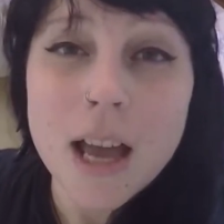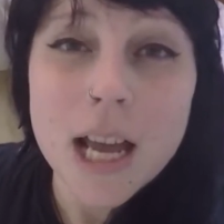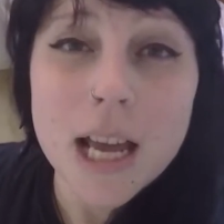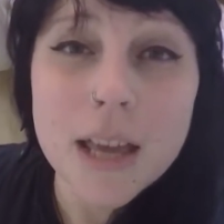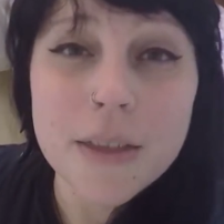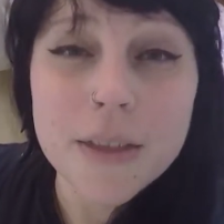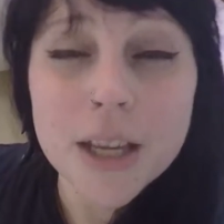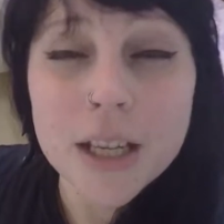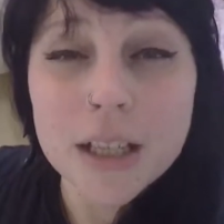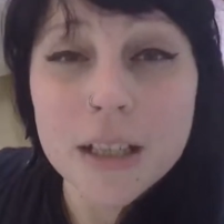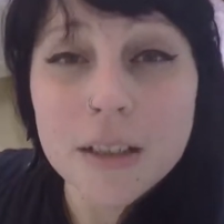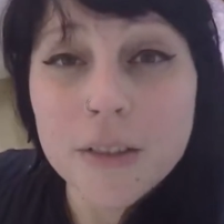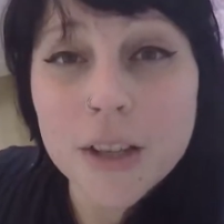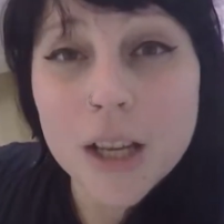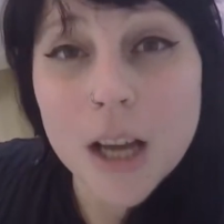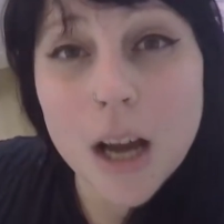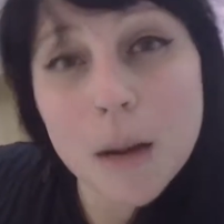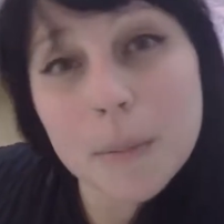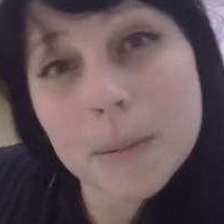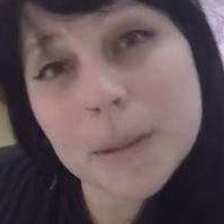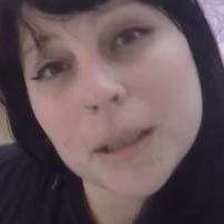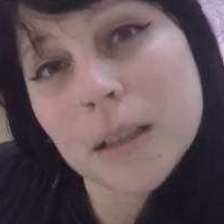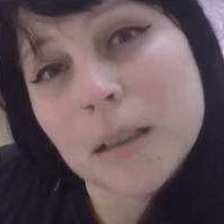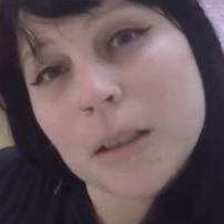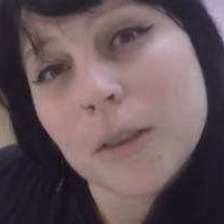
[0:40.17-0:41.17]
And then in the
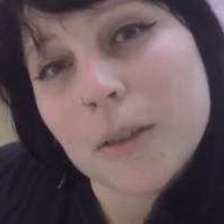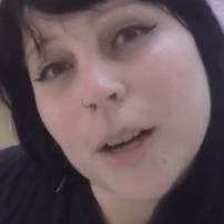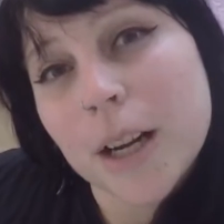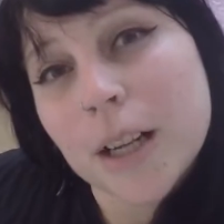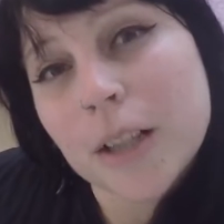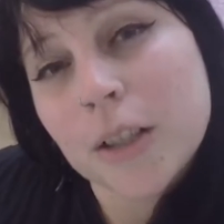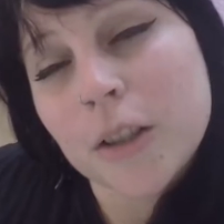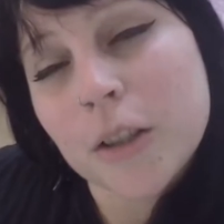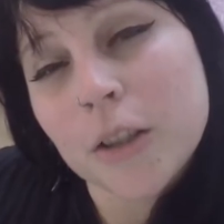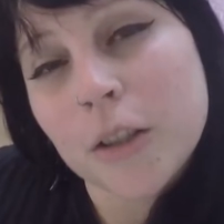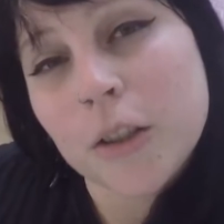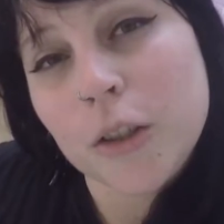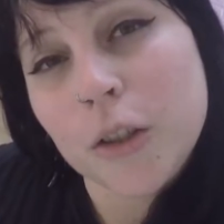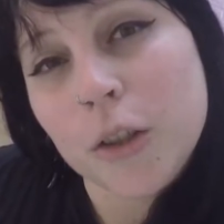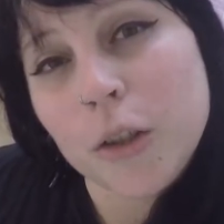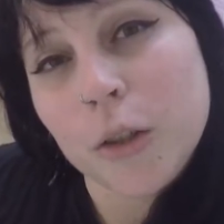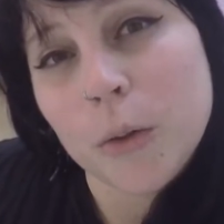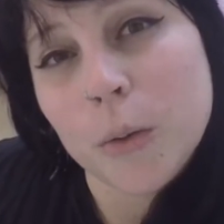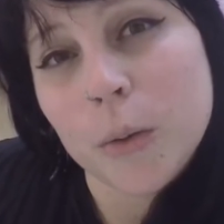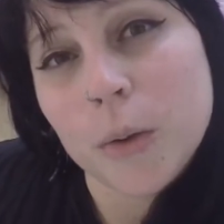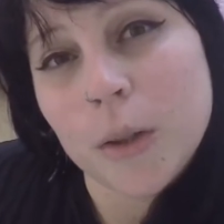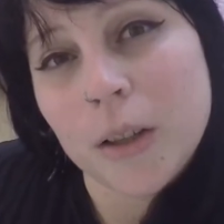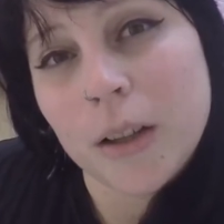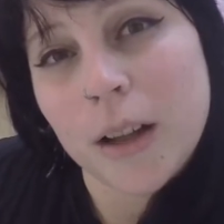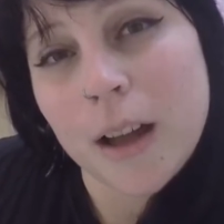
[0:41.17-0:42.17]
opposite direction,
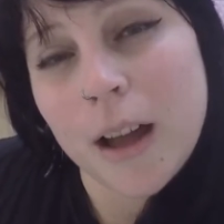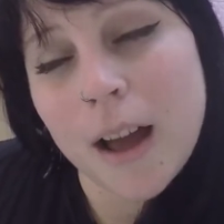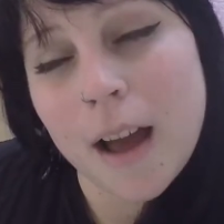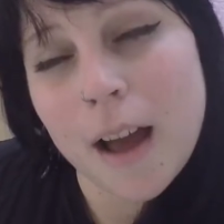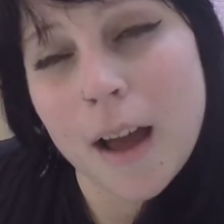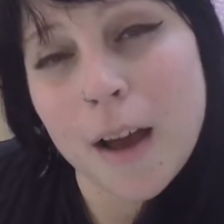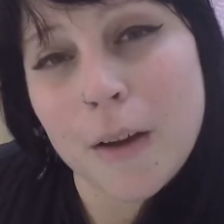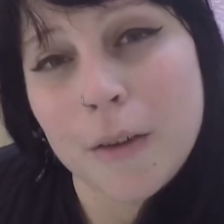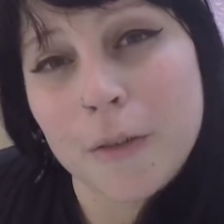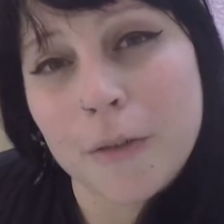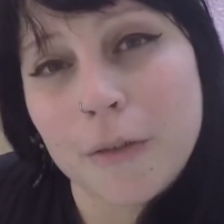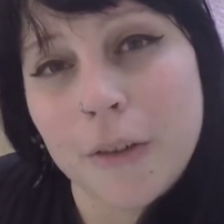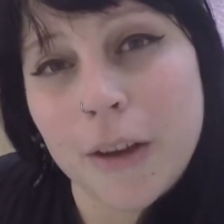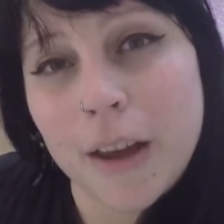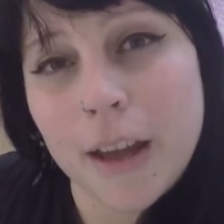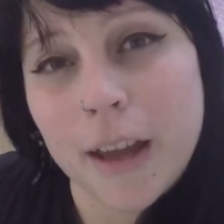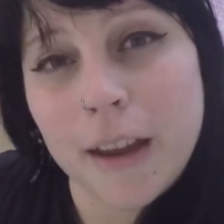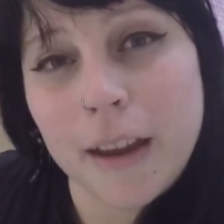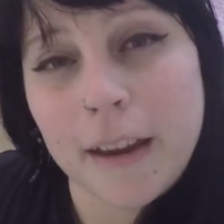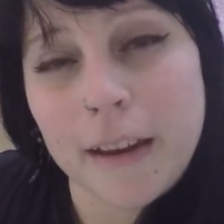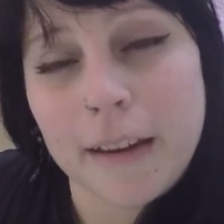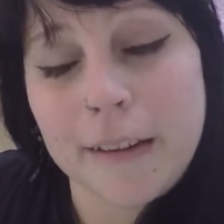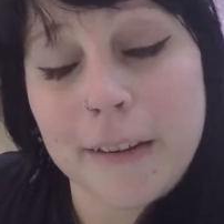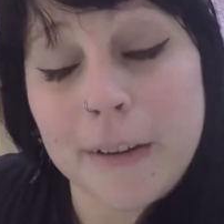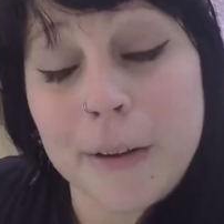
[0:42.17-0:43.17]
you will have
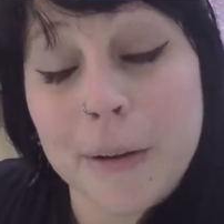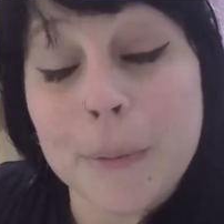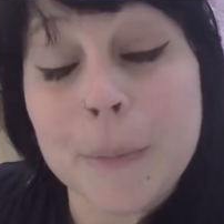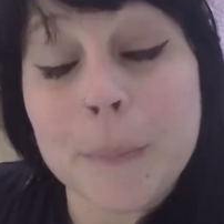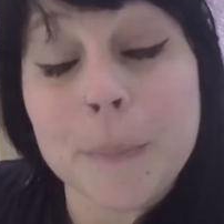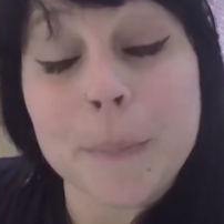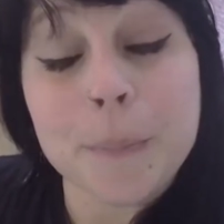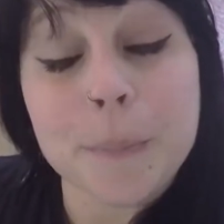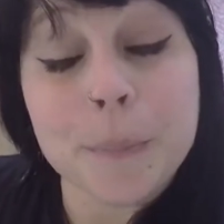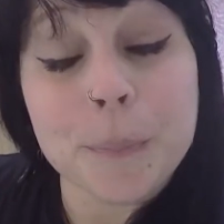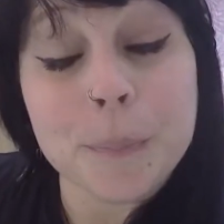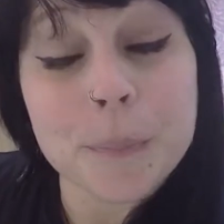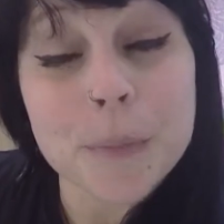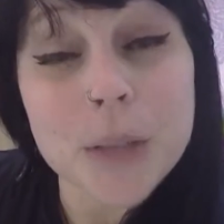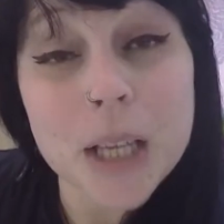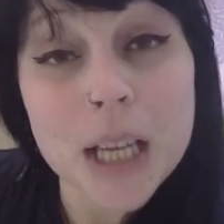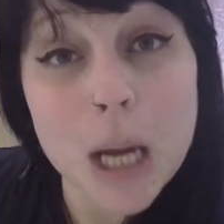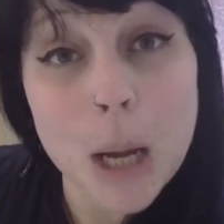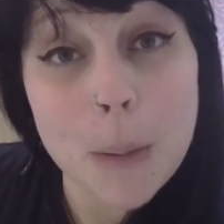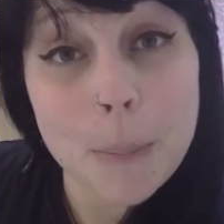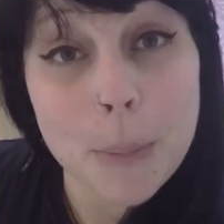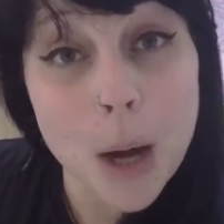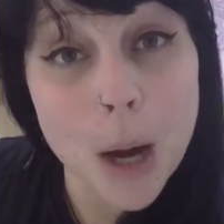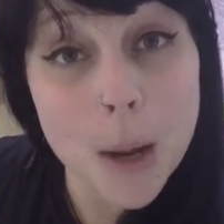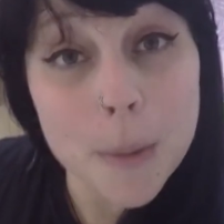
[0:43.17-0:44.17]
um,
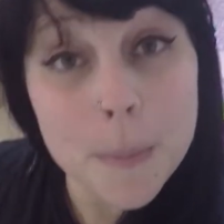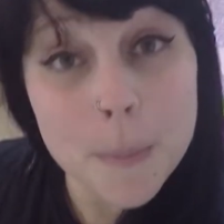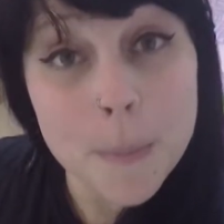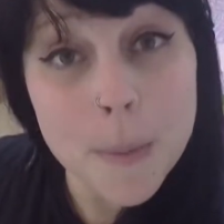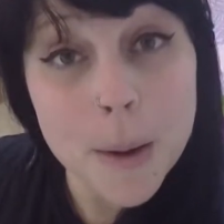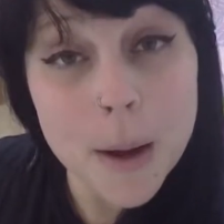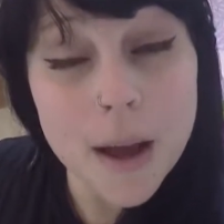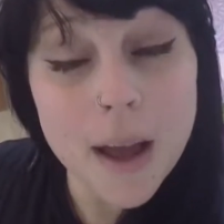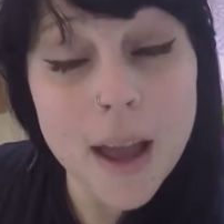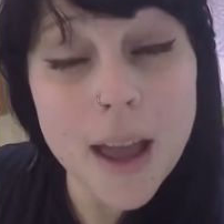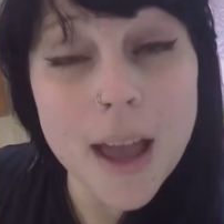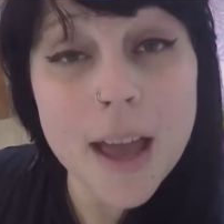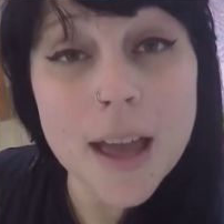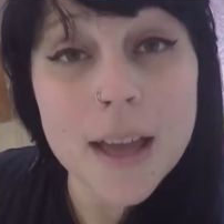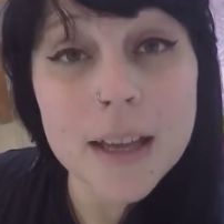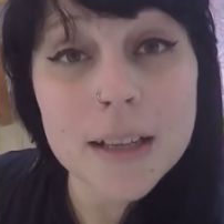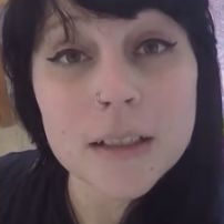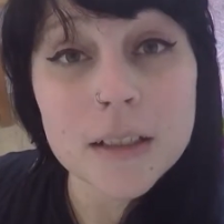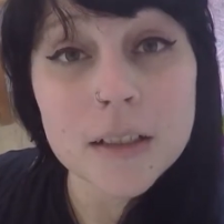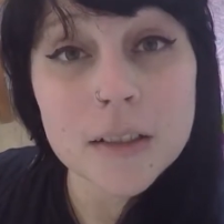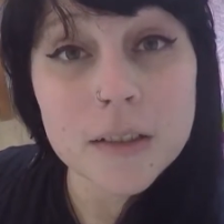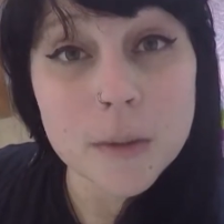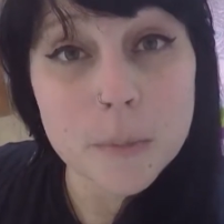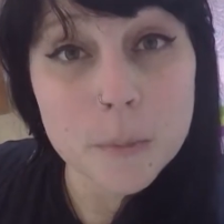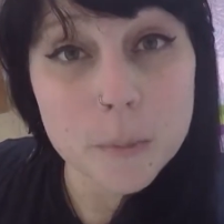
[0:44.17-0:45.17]
a pub
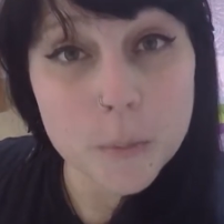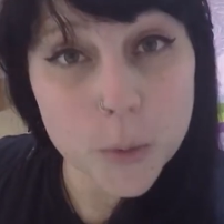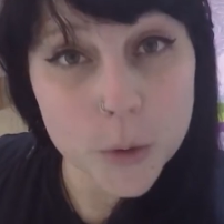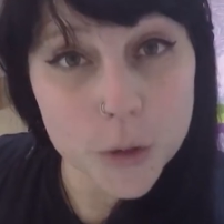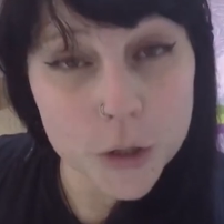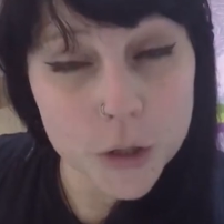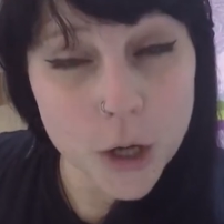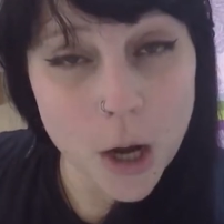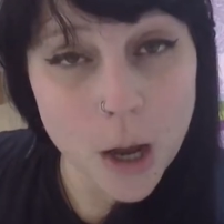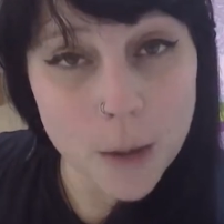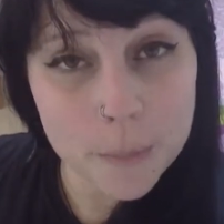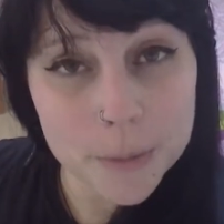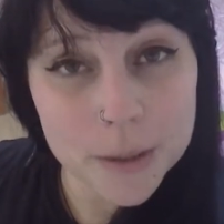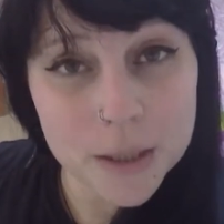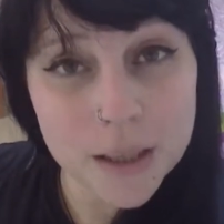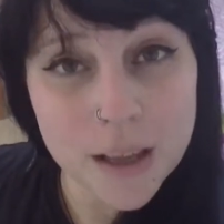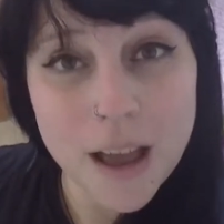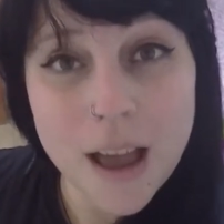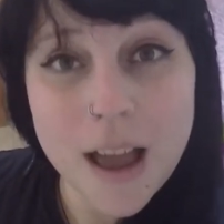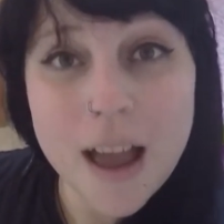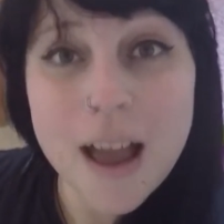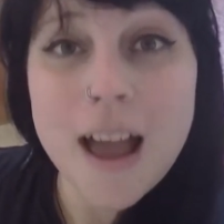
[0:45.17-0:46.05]
and some more shops.